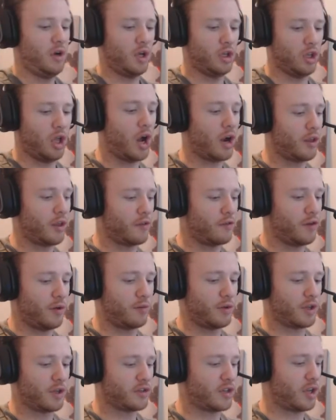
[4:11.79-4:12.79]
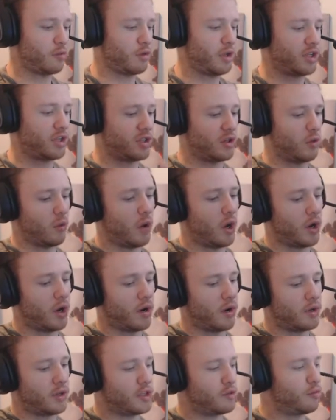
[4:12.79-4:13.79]
A lot of the film does take place in the
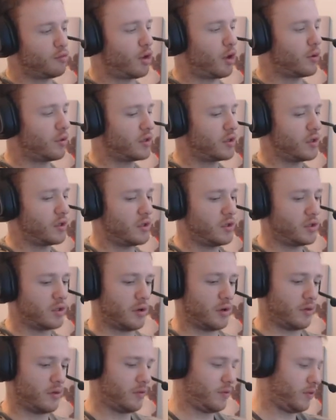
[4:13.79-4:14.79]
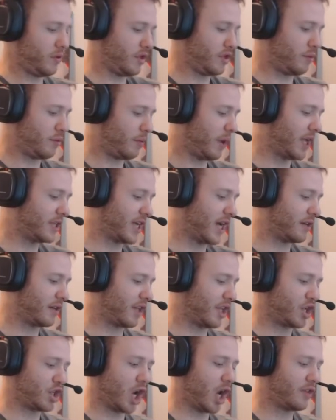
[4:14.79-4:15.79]
water on these boats, so it's amazing how
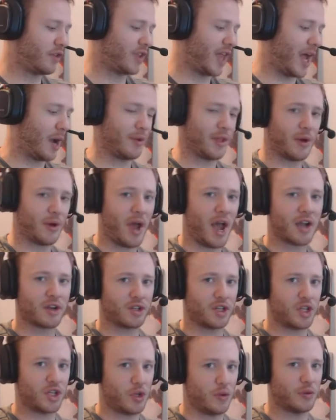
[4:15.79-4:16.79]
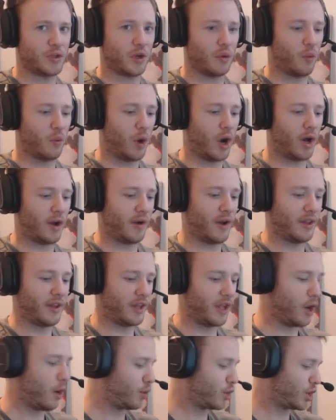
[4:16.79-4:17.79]
they shot that without actually using water
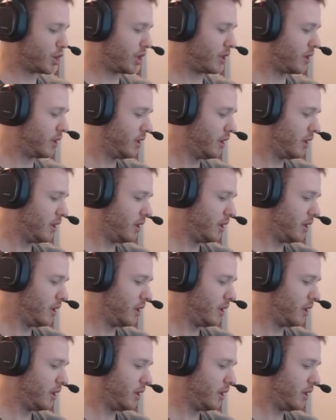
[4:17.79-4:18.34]
and the ocean.